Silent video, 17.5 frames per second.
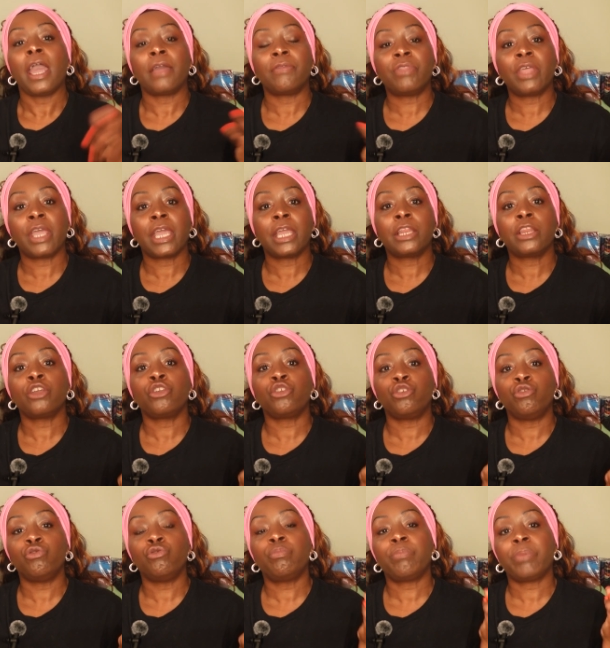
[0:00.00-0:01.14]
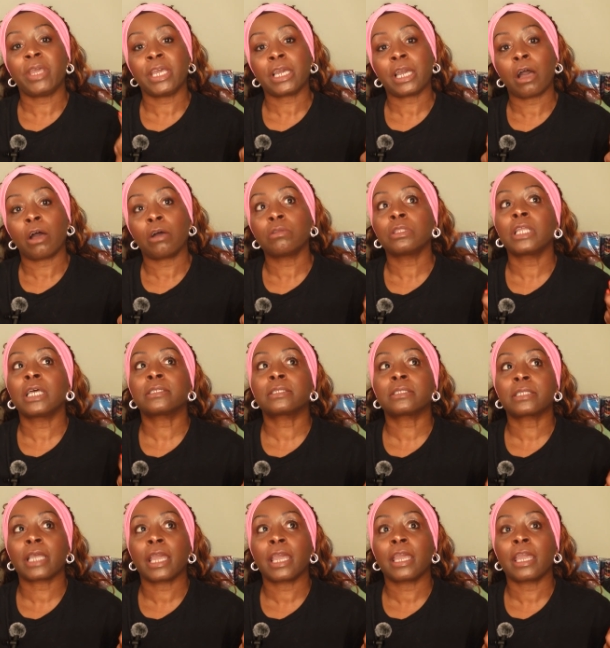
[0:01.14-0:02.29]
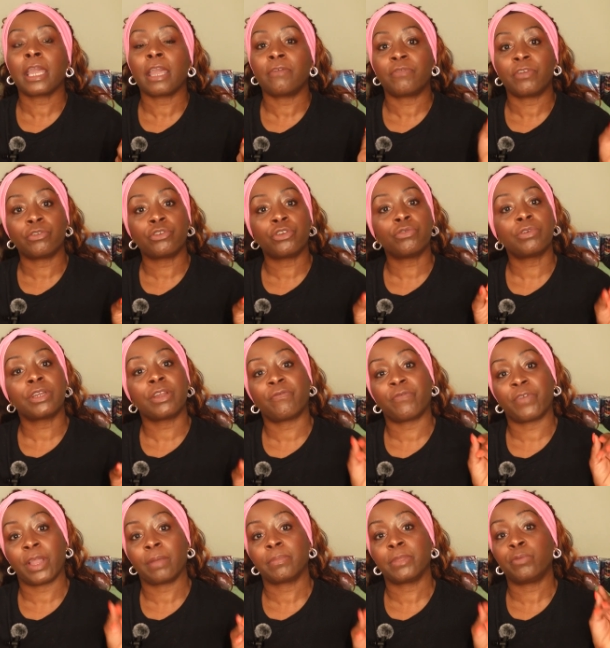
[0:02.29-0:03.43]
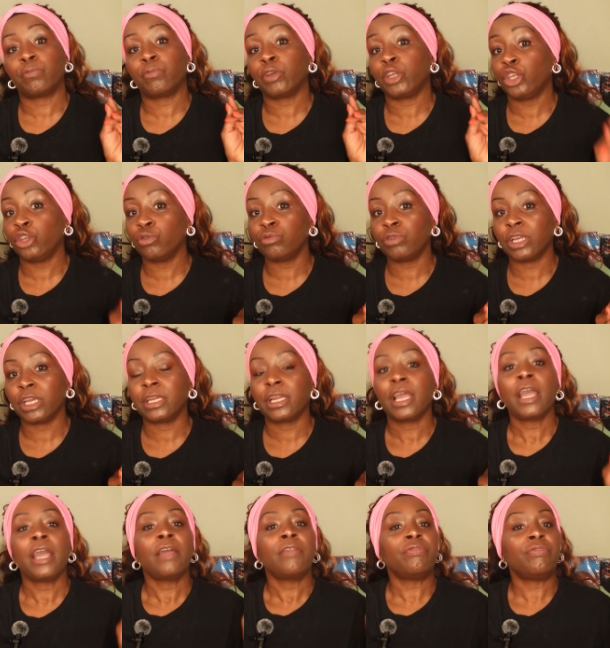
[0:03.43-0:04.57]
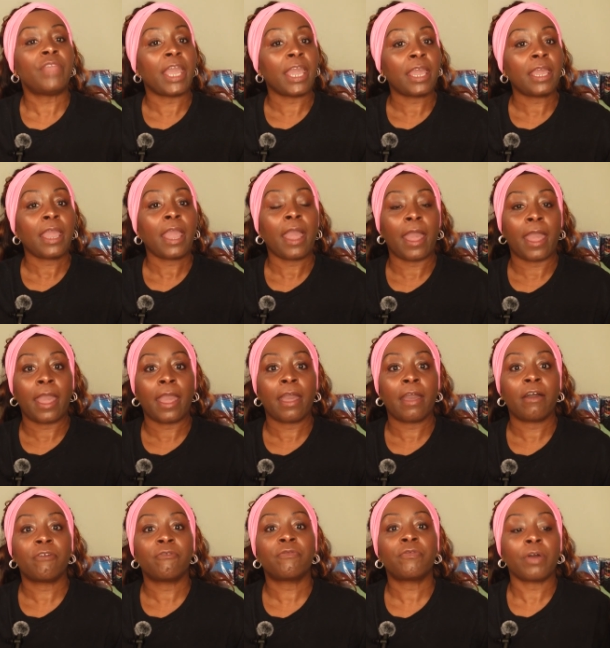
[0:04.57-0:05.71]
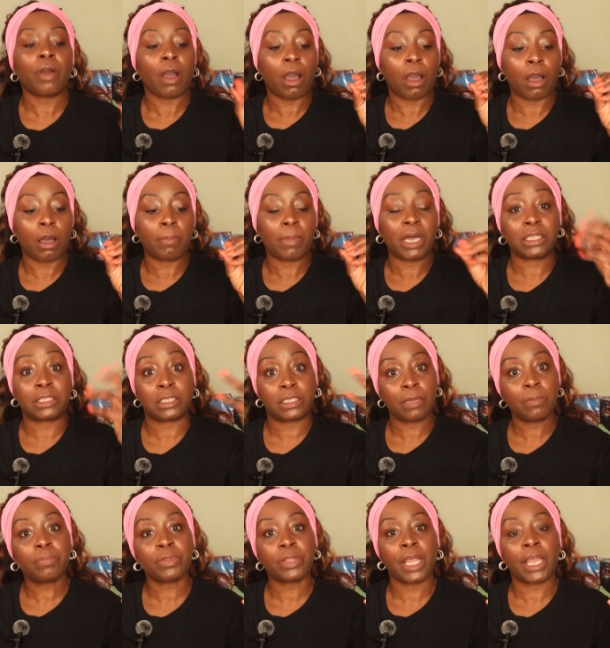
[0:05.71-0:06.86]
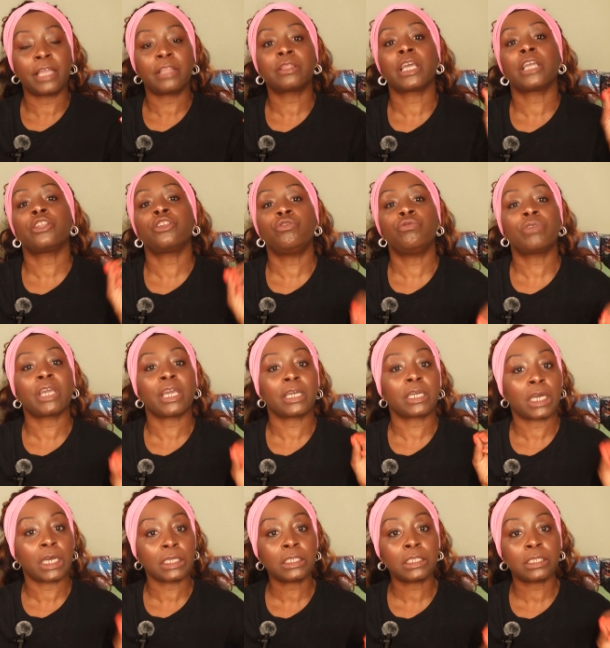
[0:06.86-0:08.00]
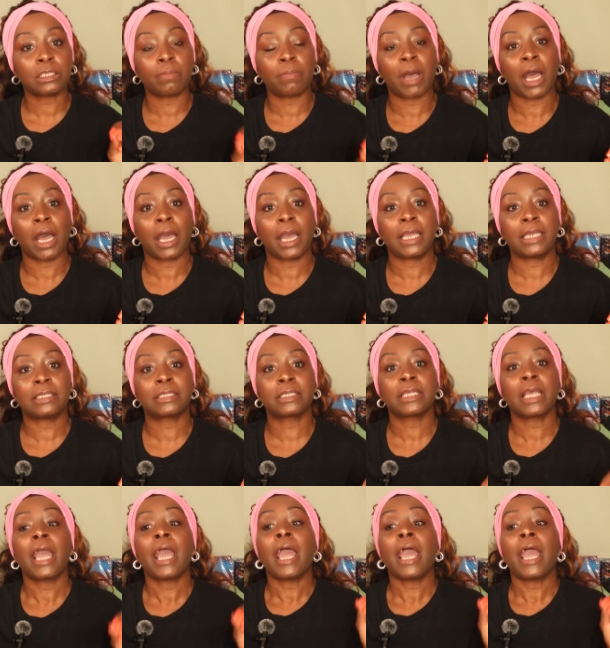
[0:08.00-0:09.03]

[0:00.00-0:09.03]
And then you pick out, let's say, if you're doing a family reunion, they have a template that you can customize